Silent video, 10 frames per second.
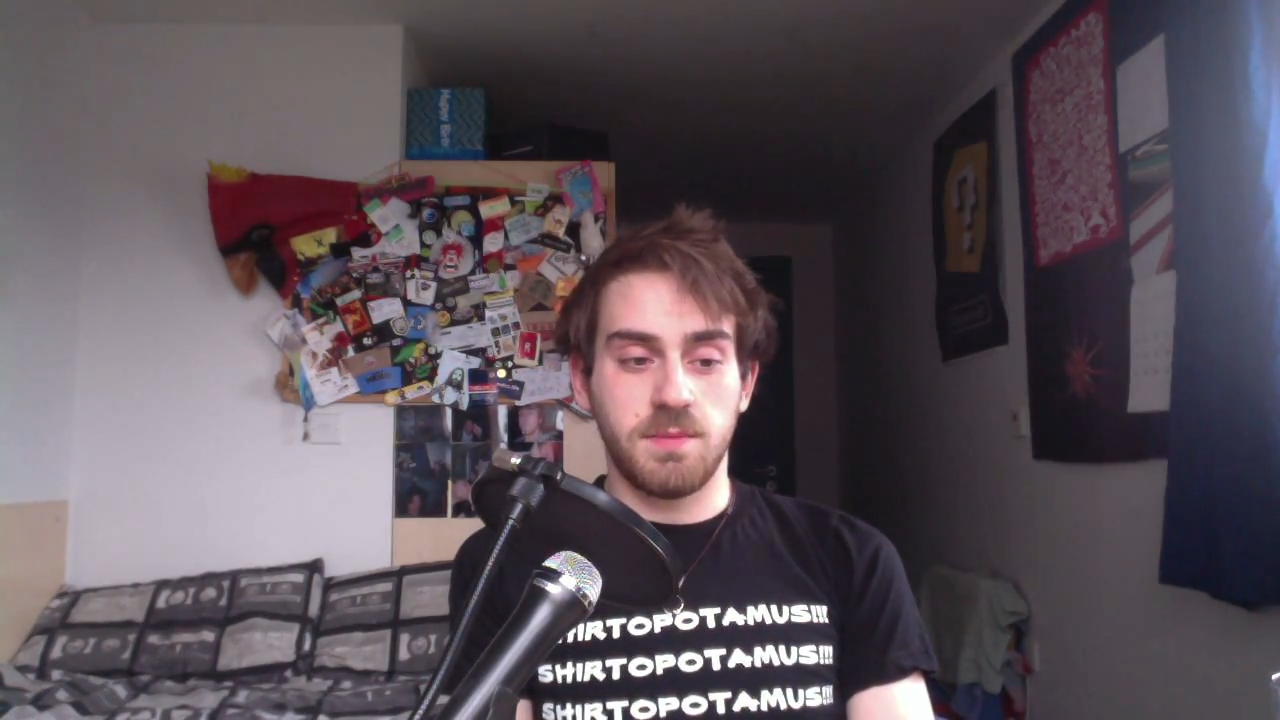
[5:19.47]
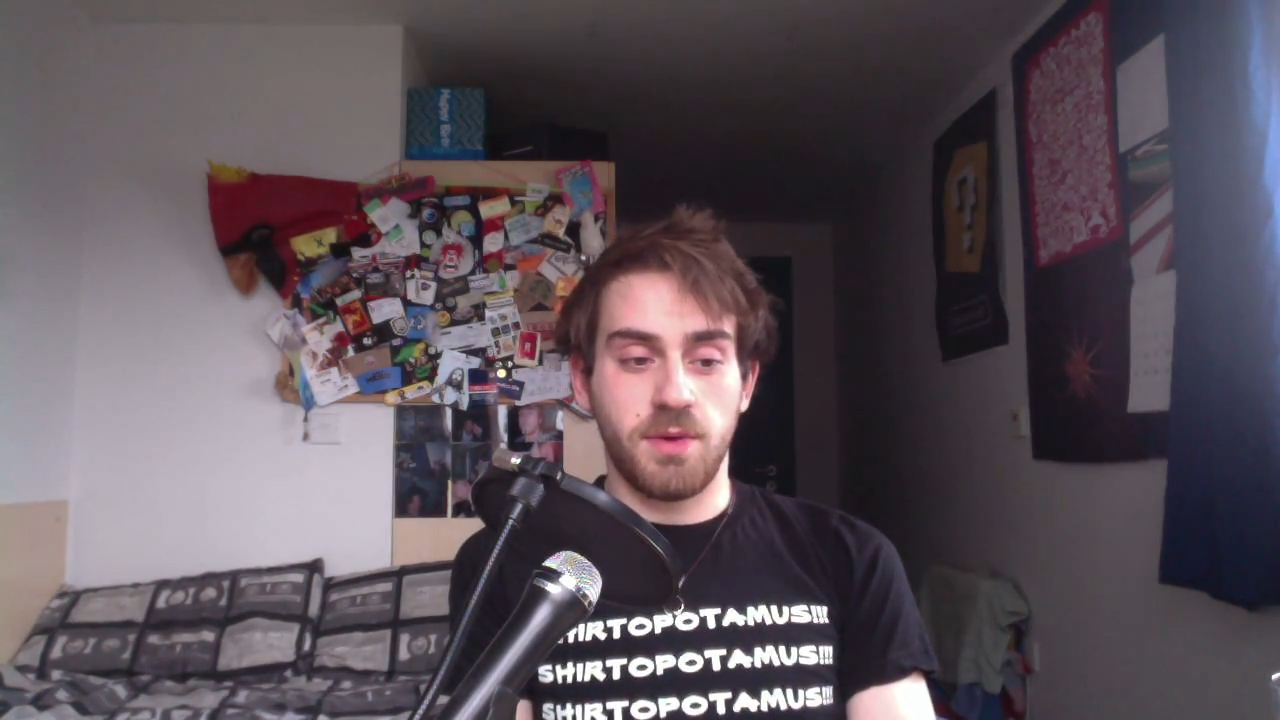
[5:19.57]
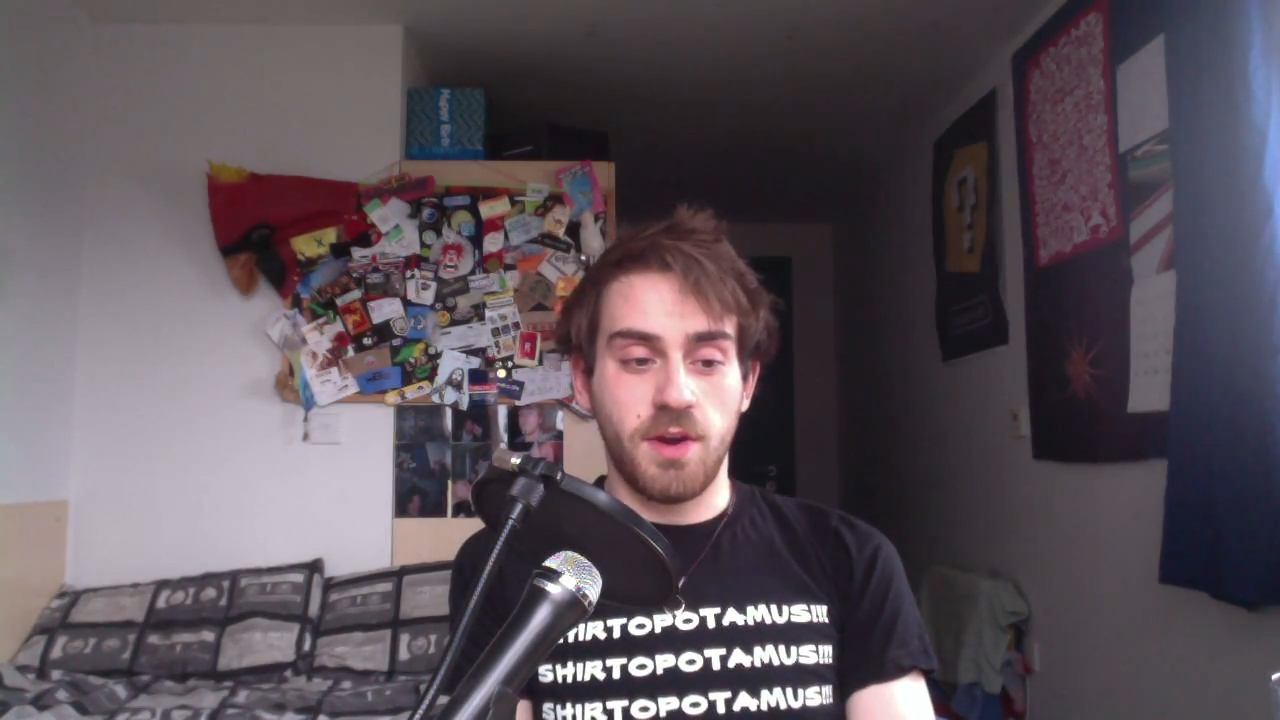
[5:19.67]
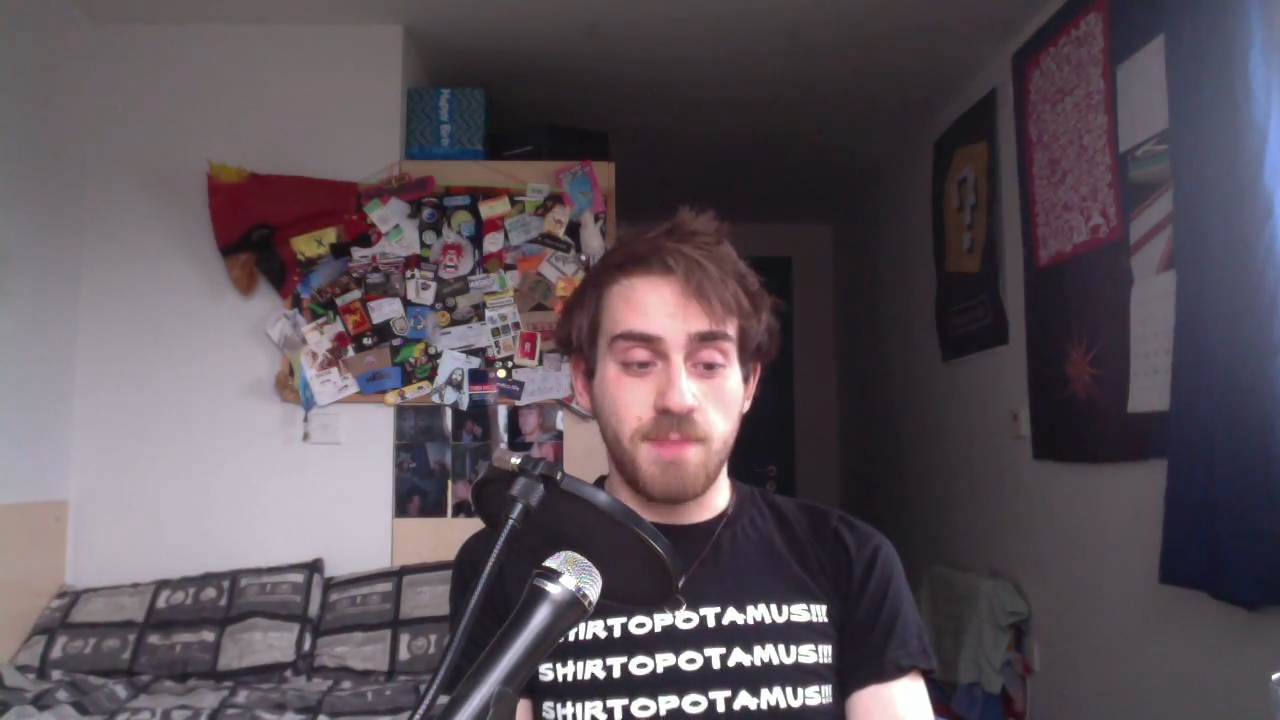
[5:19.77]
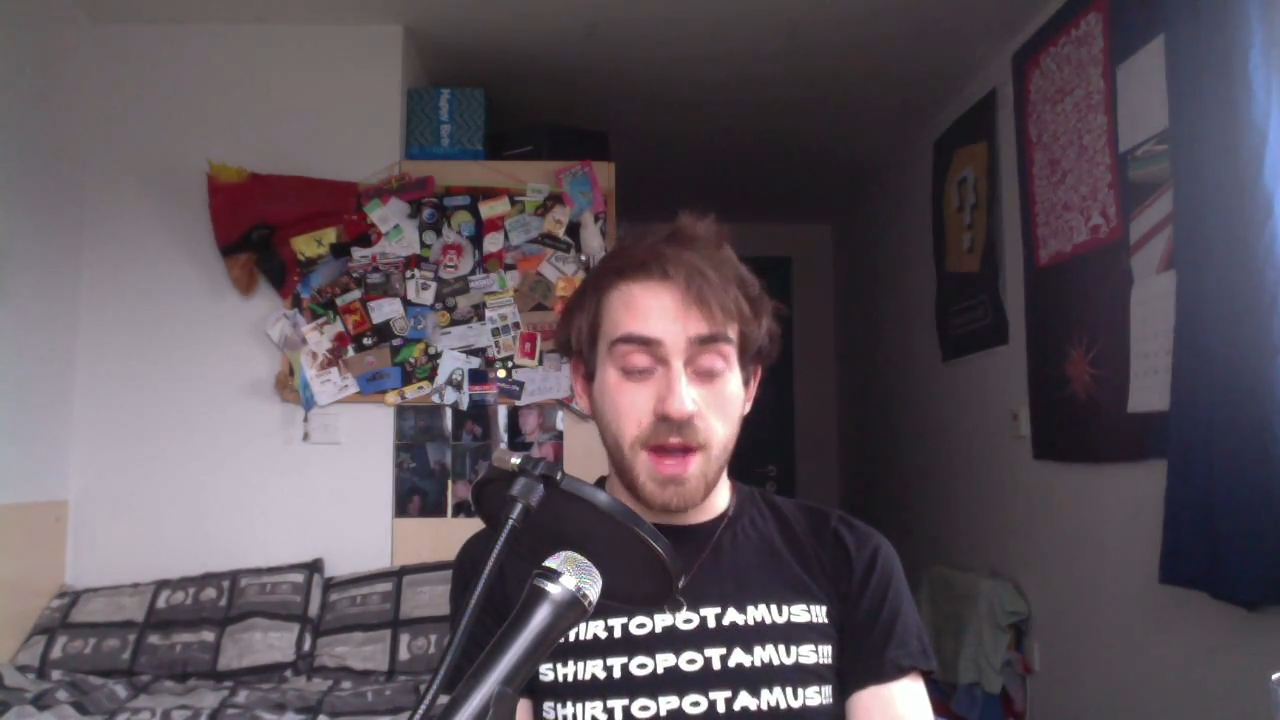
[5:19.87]

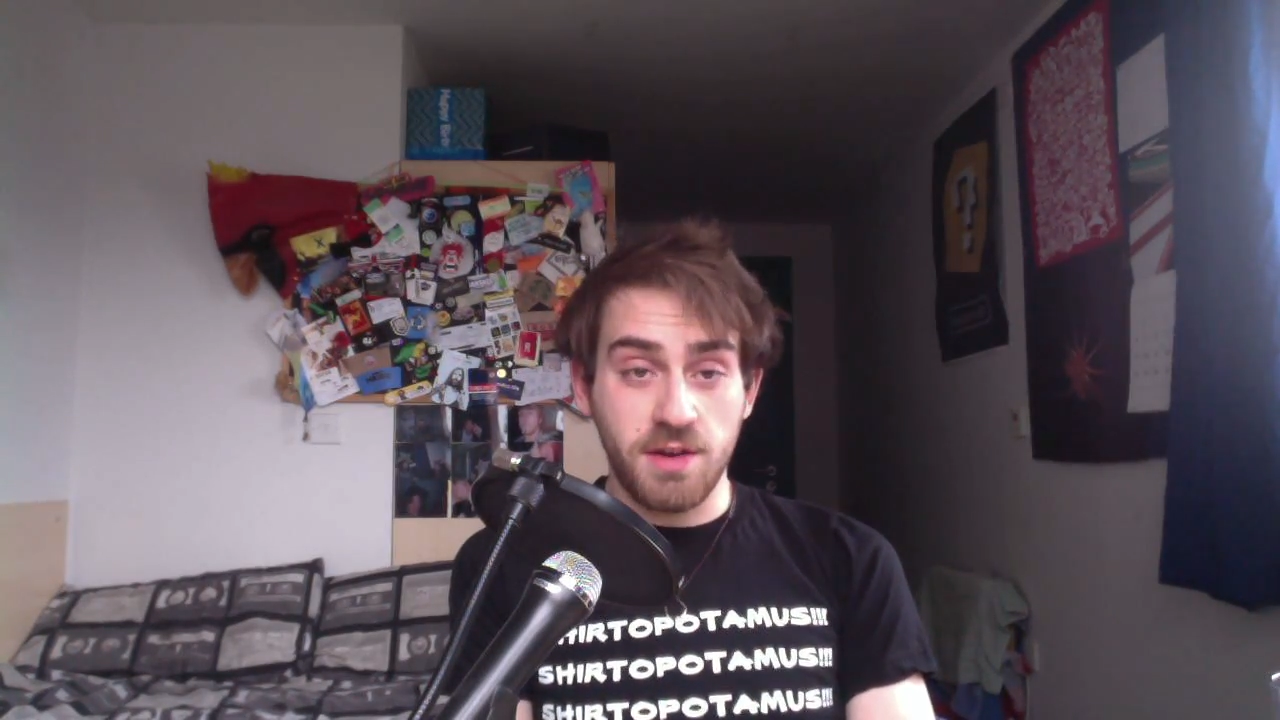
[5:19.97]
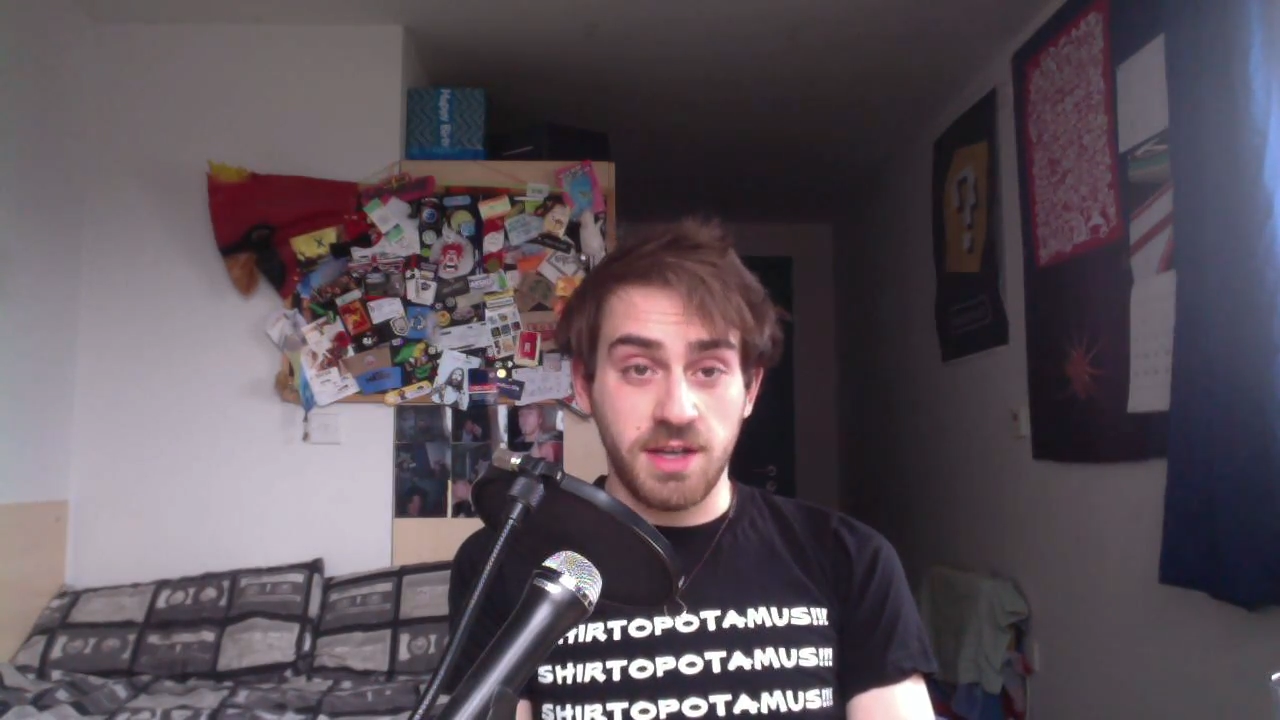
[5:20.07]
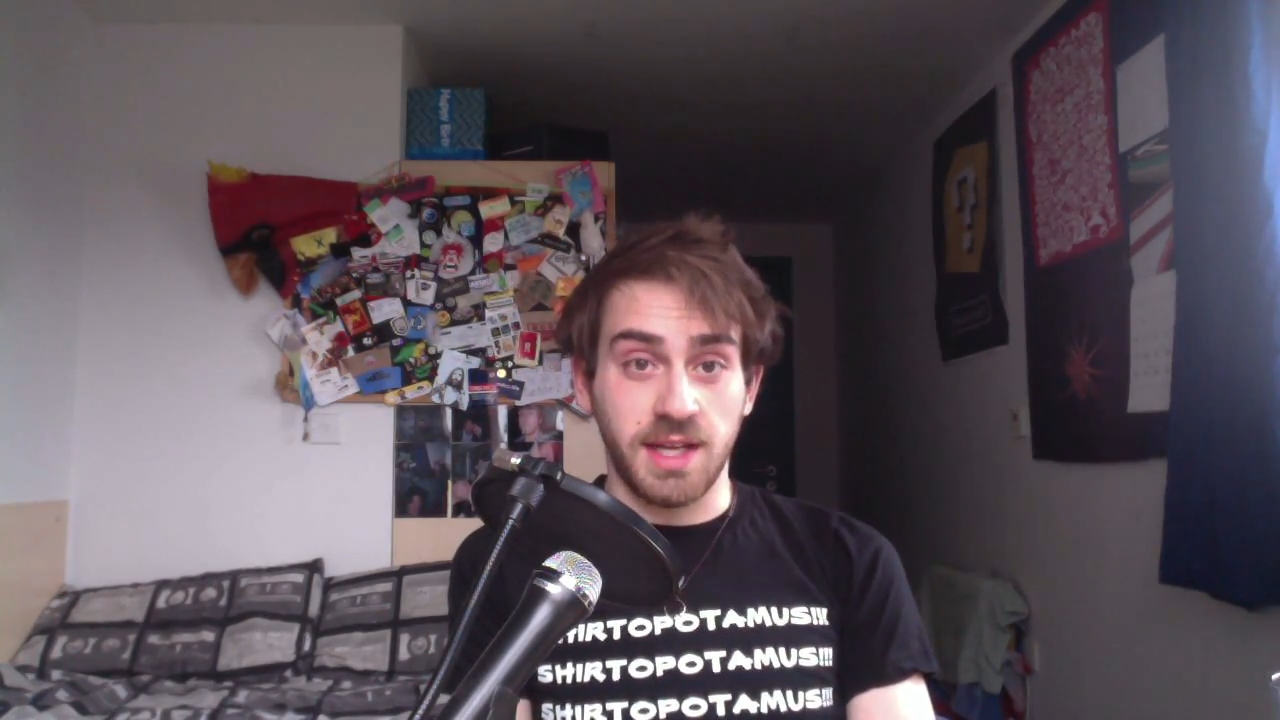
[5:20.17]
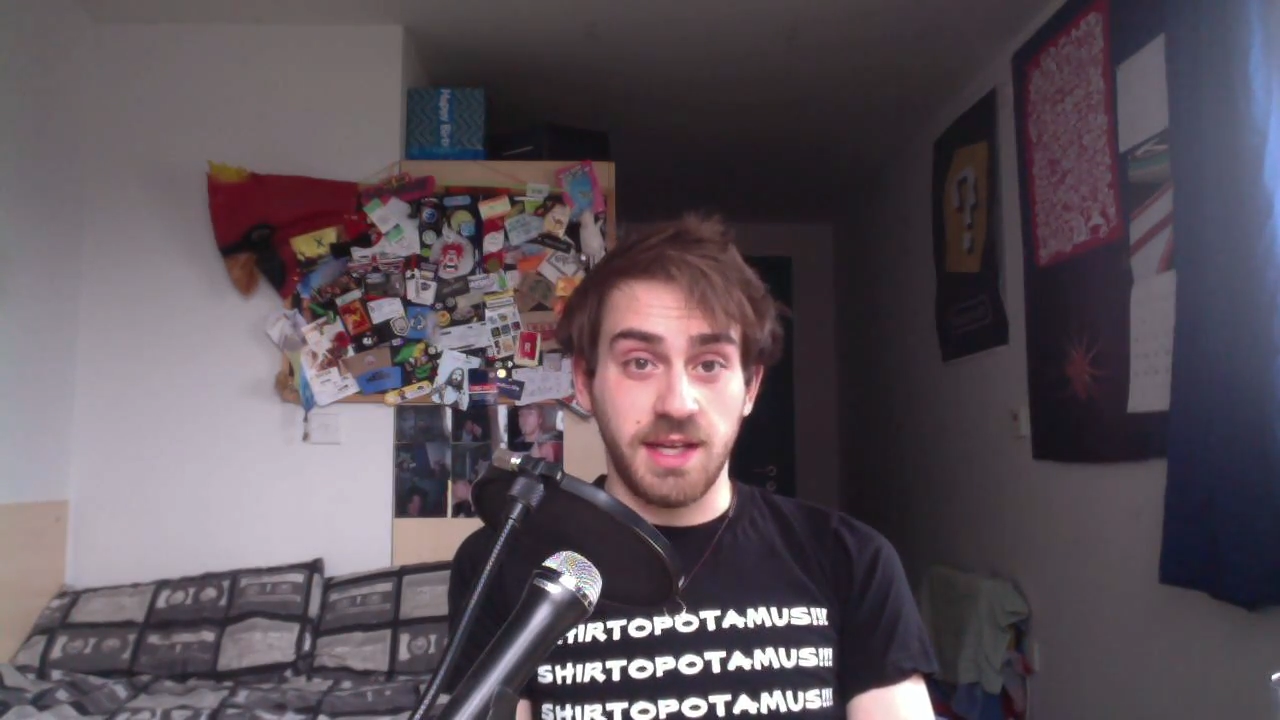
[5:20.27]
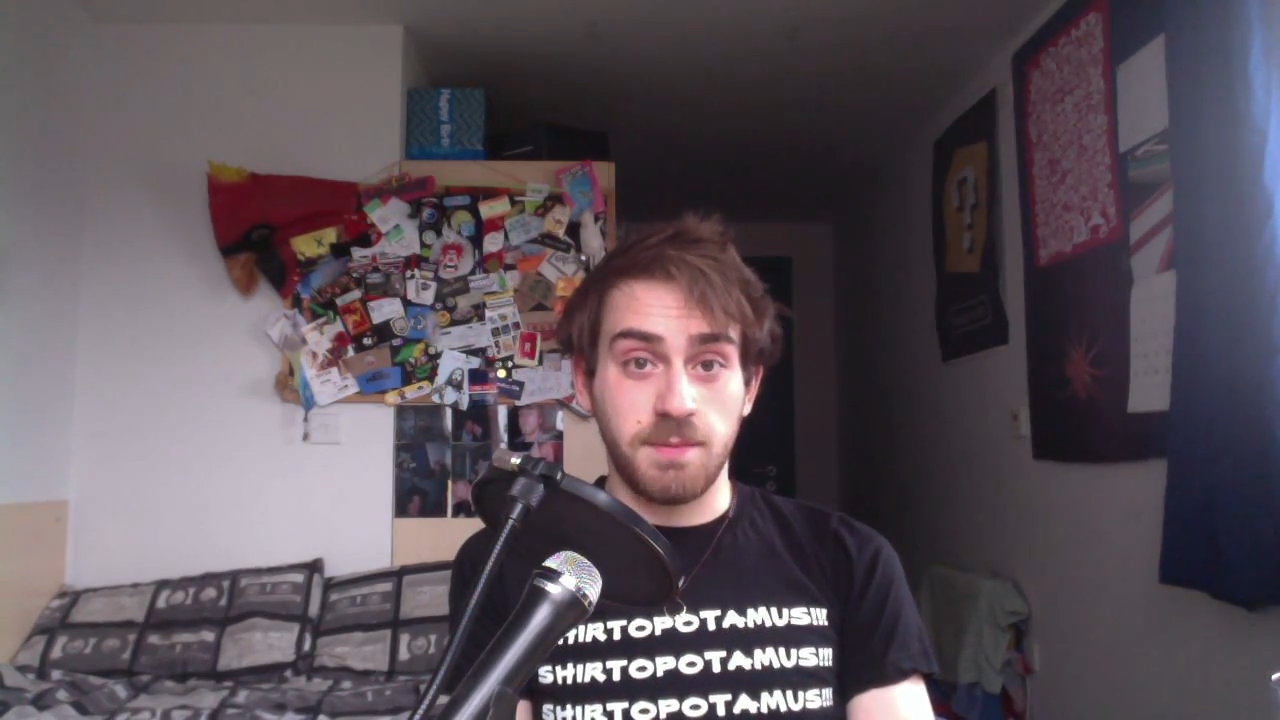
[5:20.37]

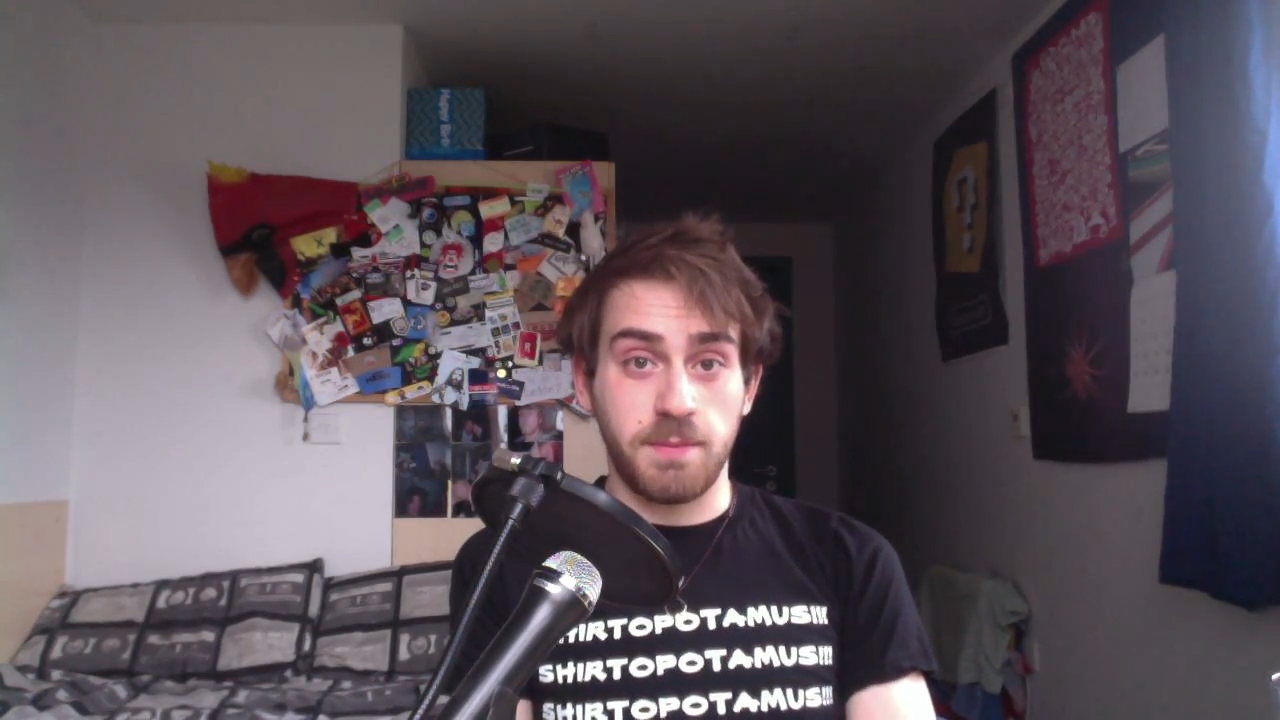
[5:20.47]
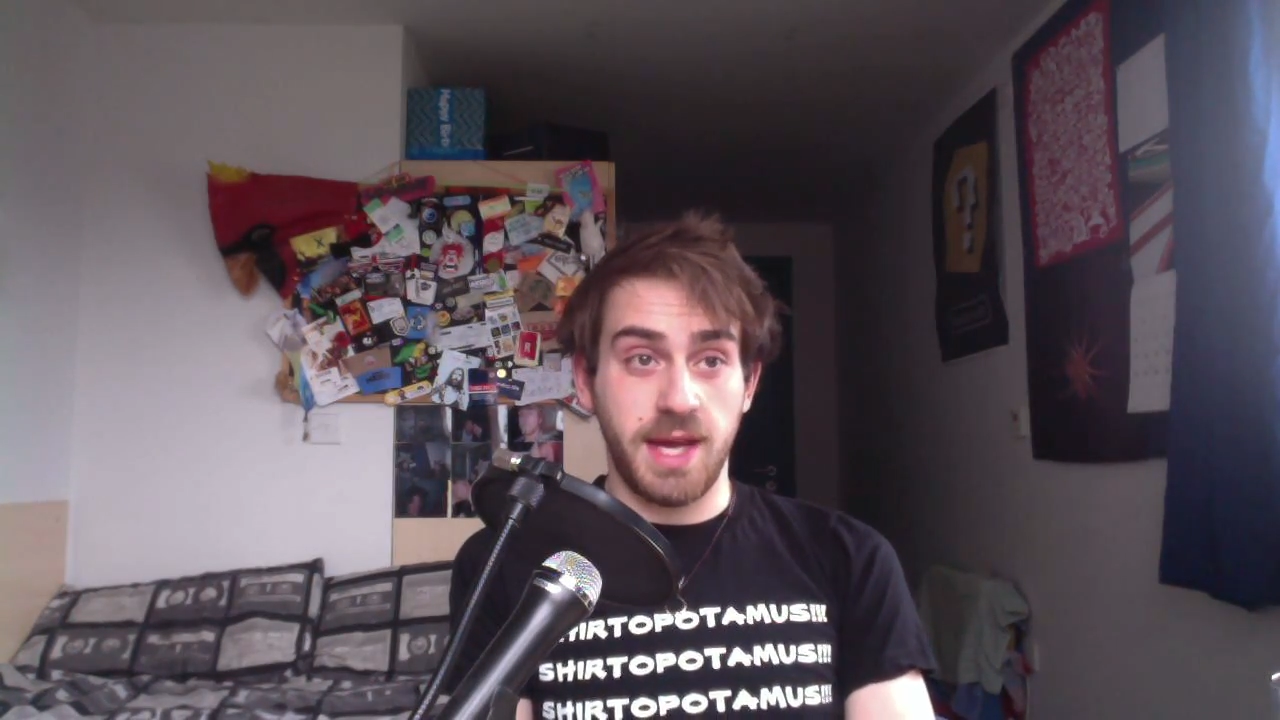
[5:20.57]
primarily